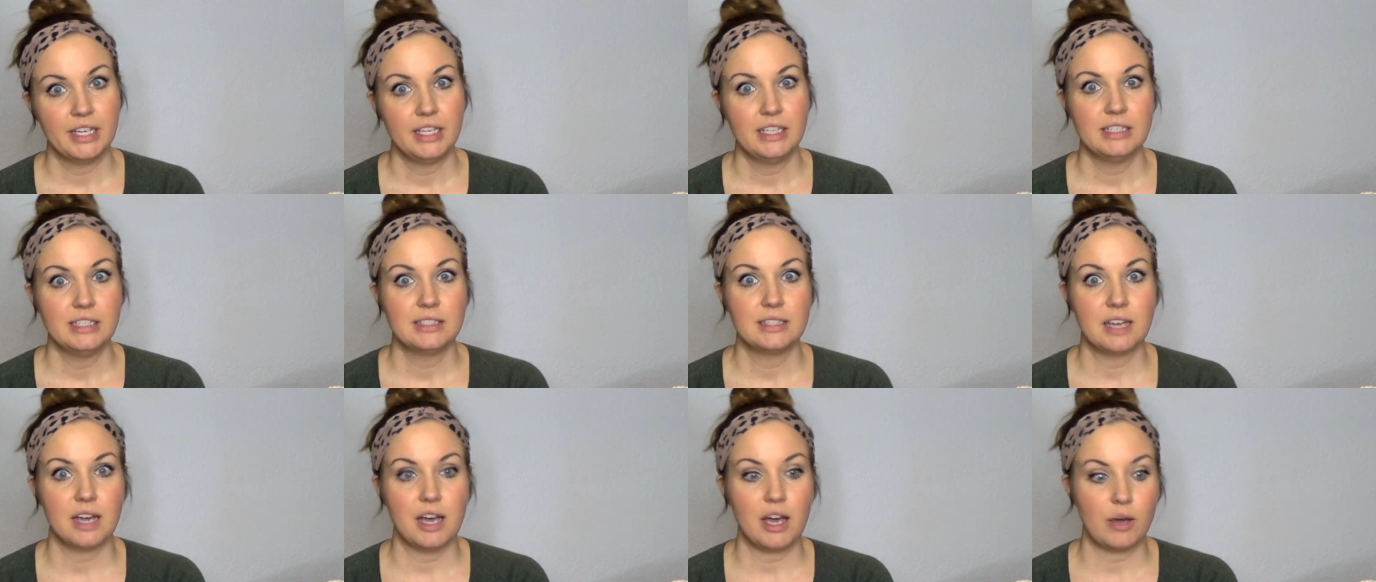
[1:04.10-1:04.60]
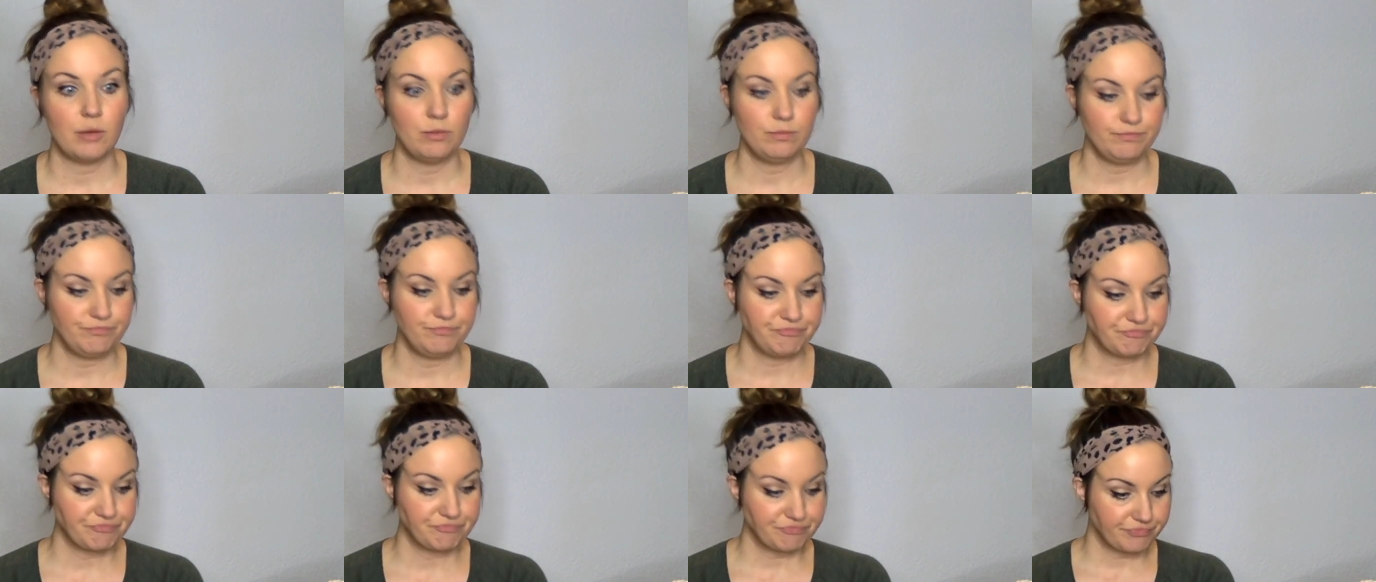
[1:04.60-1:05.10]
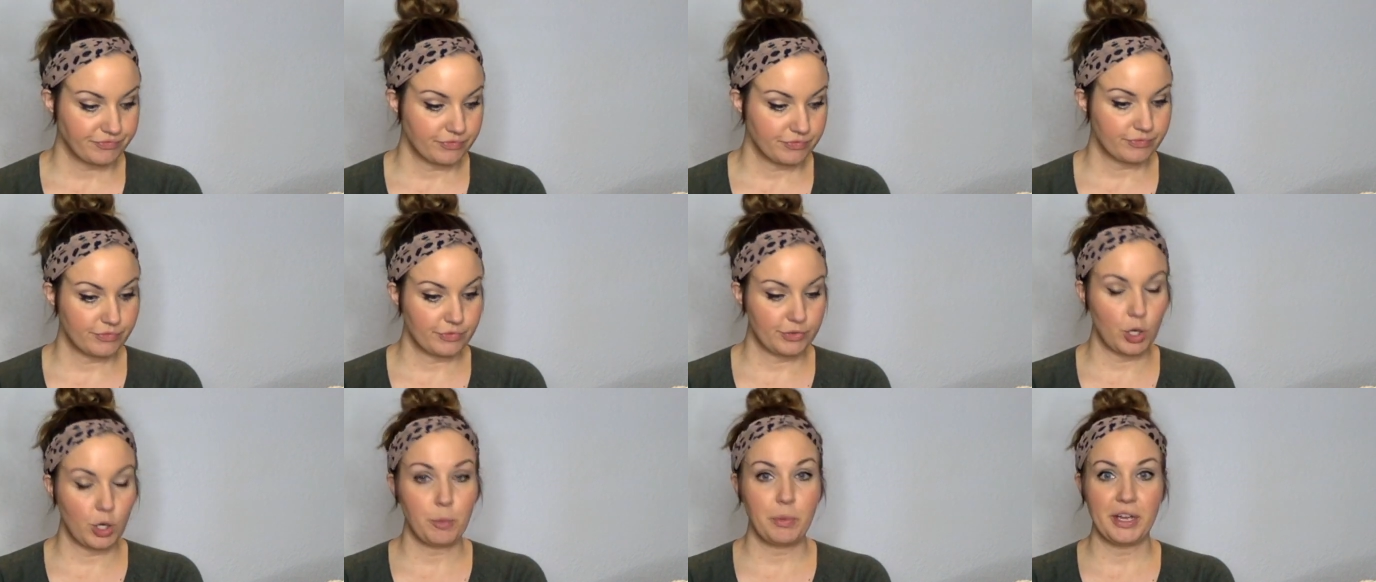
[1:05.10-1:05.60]
So
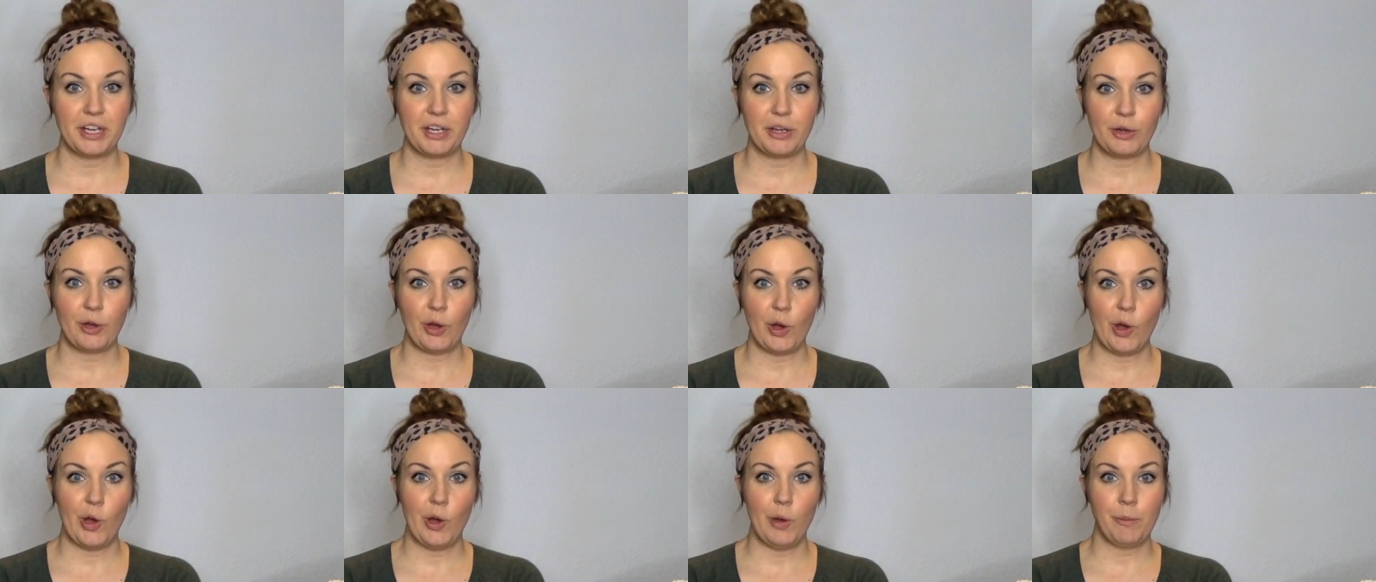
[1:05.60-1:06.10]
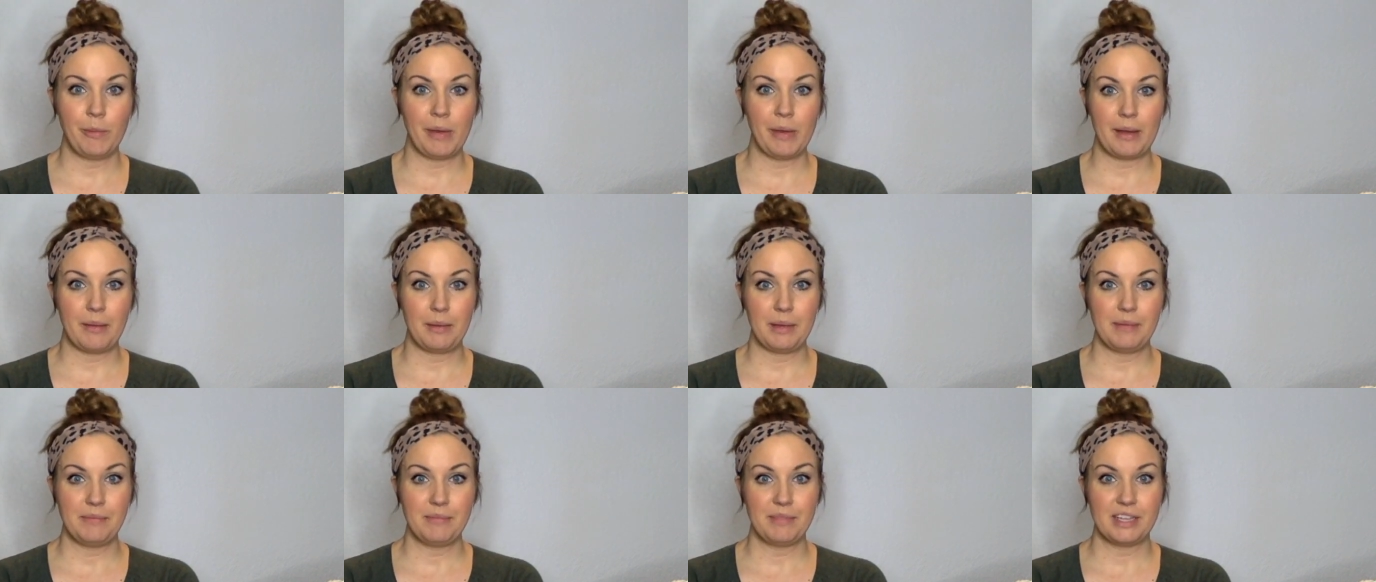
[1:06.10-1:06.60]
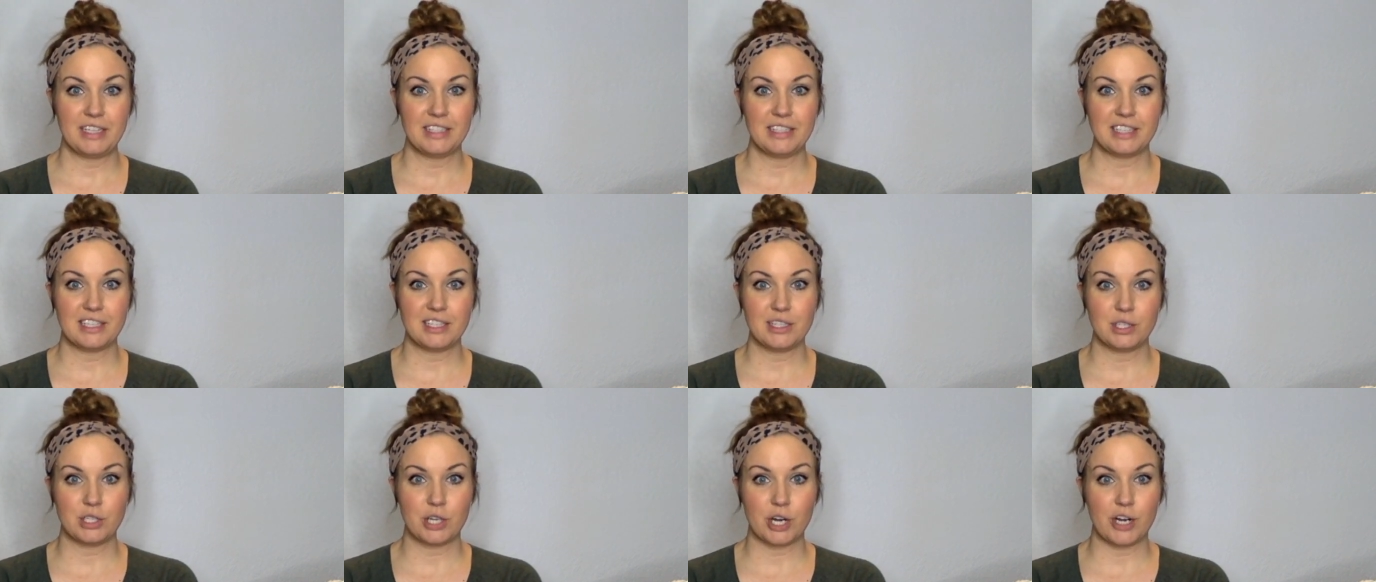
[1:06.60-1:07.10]
go big or go home, baby. Let's
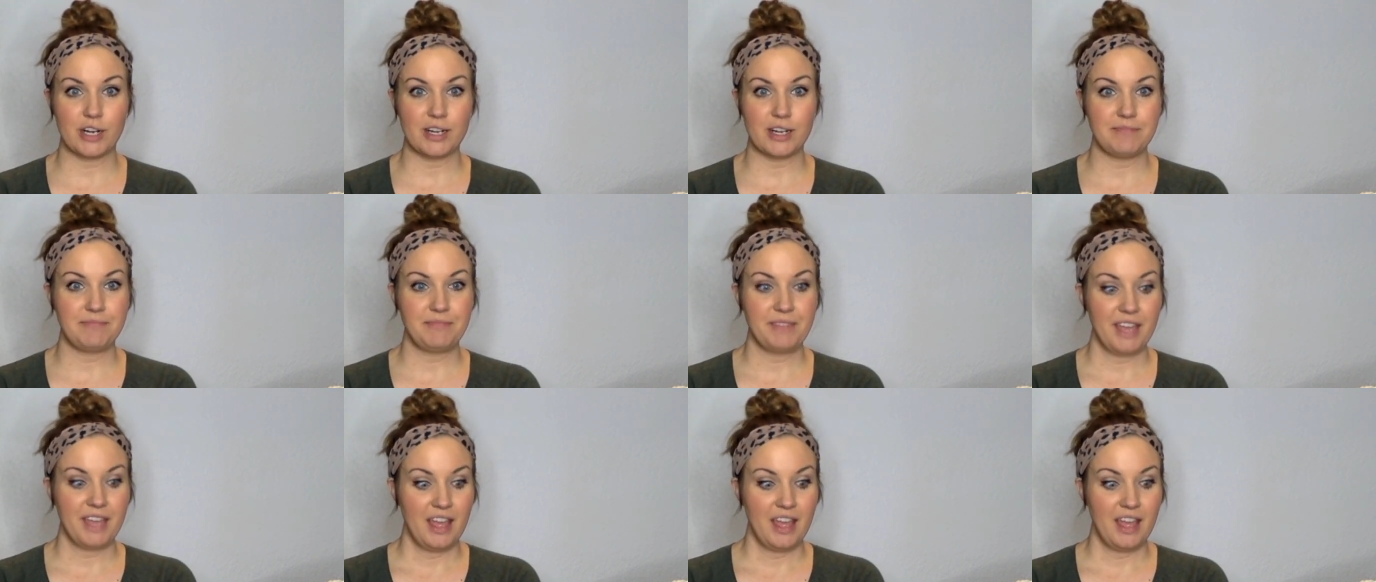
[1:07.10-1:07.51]
get started.